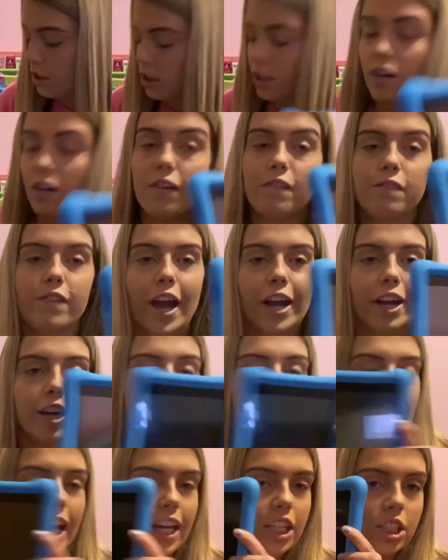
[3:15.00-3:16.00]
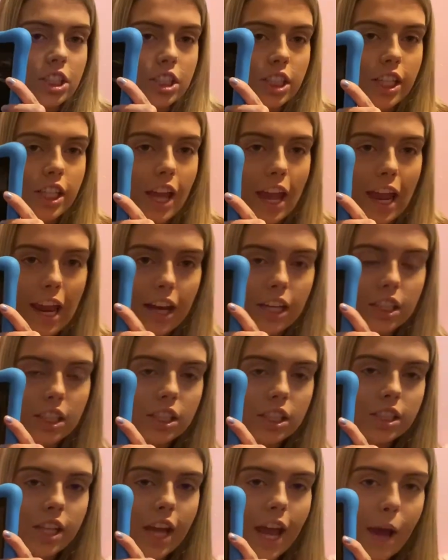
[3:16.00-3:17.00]
the Fire HD 8
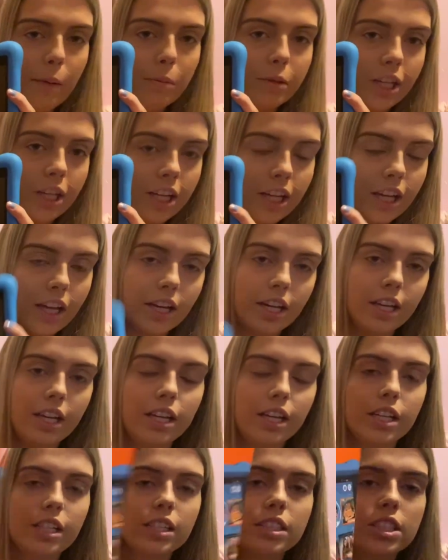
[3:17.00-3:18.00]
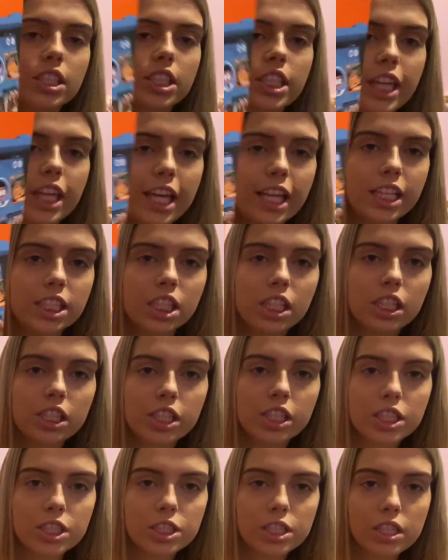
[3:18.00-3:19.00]
tablet, and it is the kids
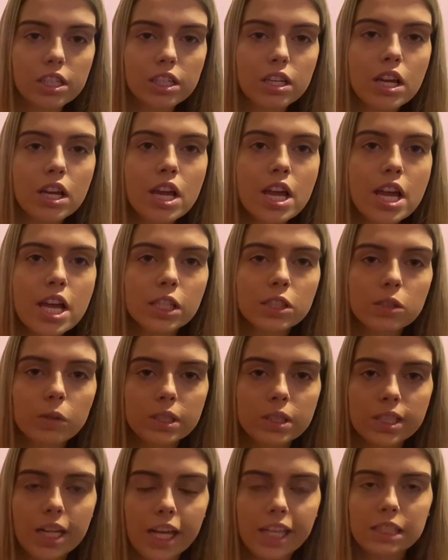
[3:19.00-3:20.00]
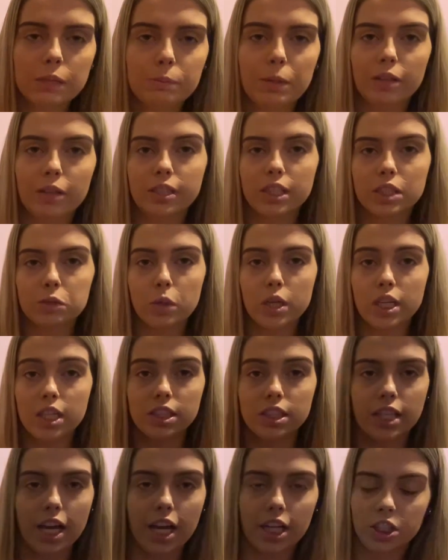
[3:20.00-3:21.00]
edition. So what's nice about this one
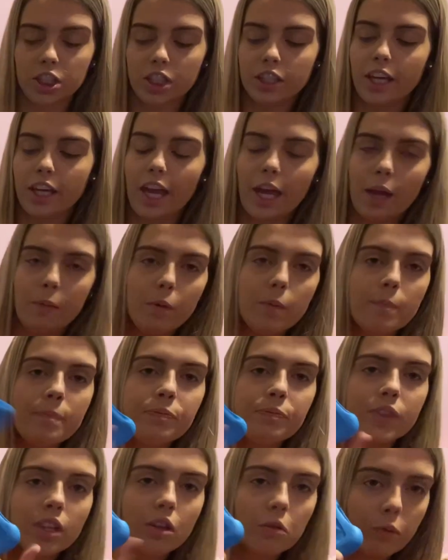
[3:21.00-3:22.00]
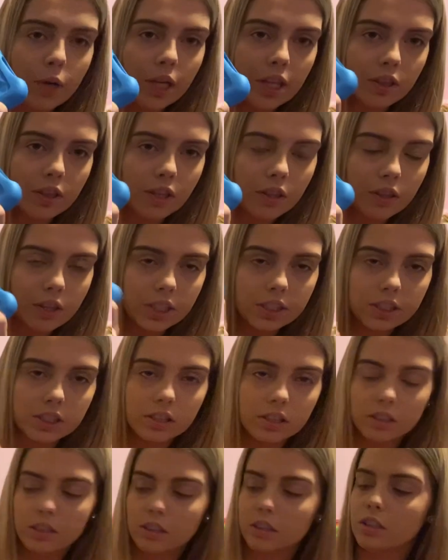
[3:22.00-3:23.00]
is it actually came with this
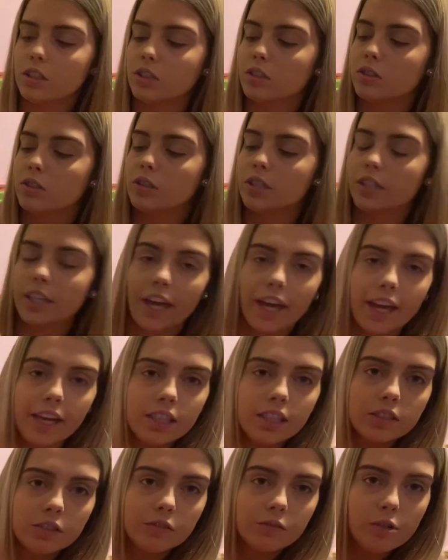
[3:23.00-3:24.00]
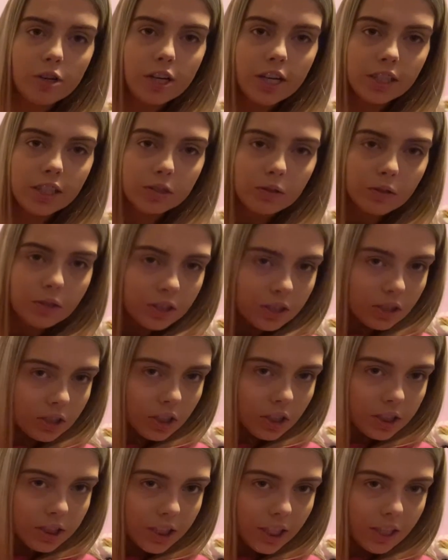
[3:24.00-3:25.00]
little case for it, so it
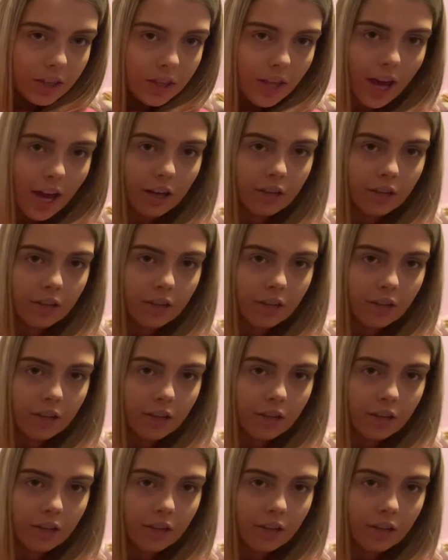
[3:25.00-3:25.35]
looks like that.